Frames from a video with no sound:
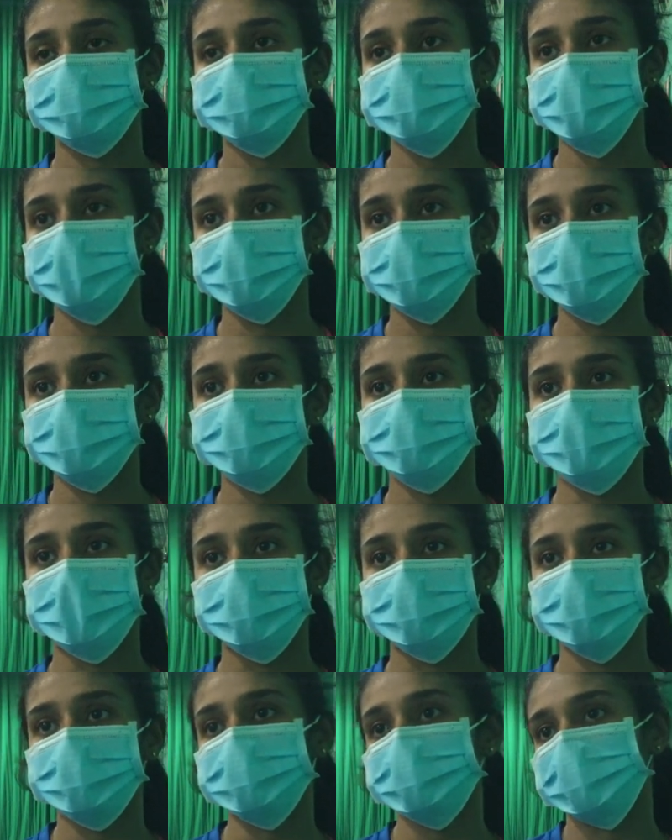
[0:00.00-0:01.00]
turn it
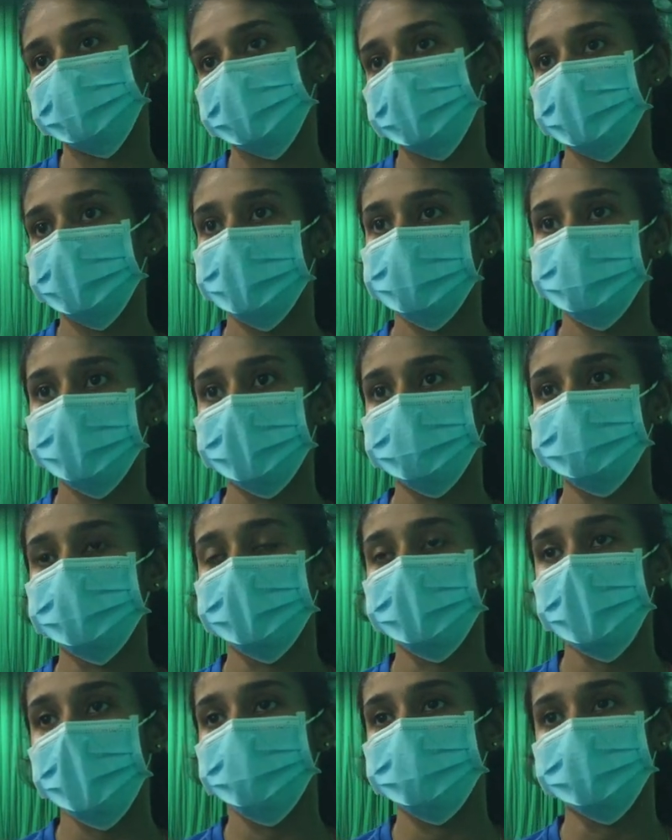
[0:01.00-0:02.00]
around uh, when I'm
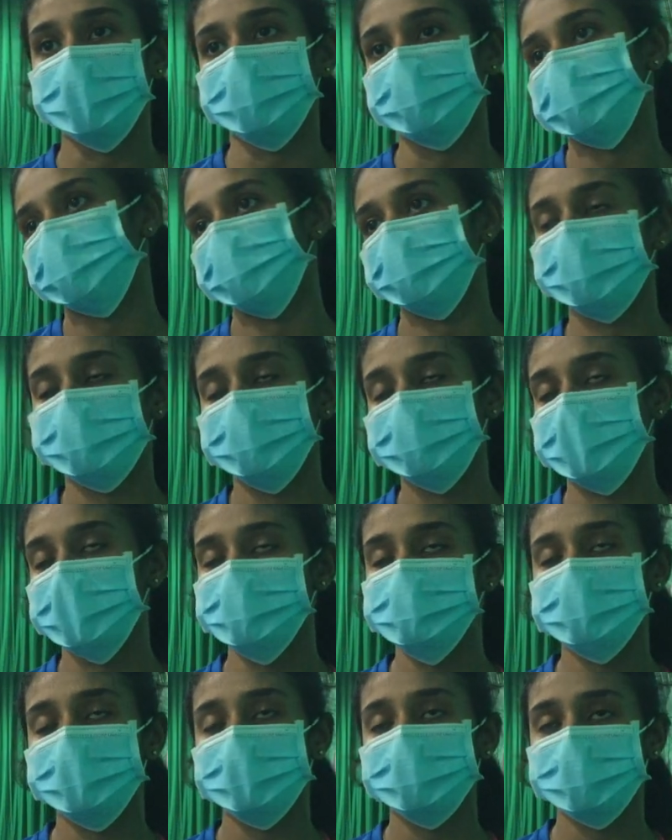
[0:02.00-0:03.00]
not having the
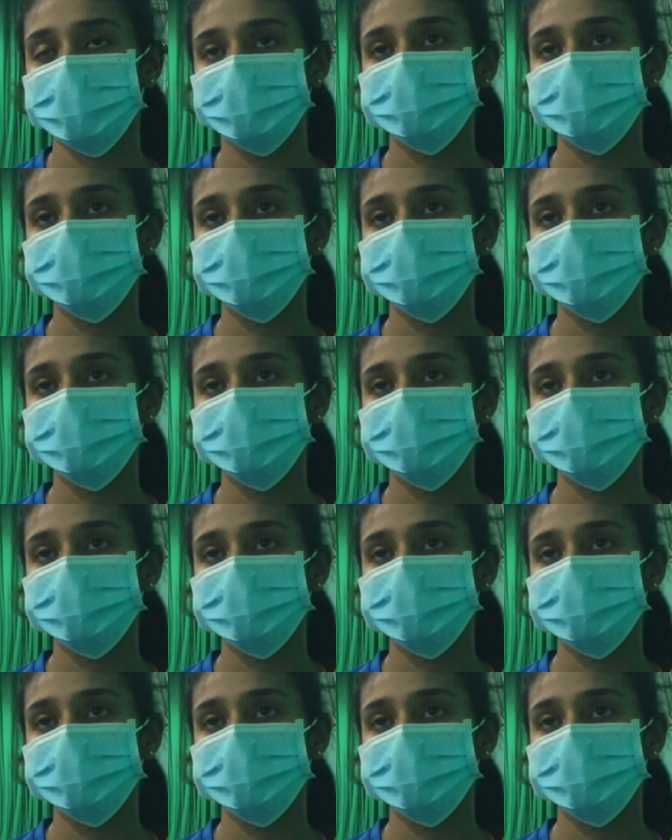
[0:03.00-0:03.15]
best day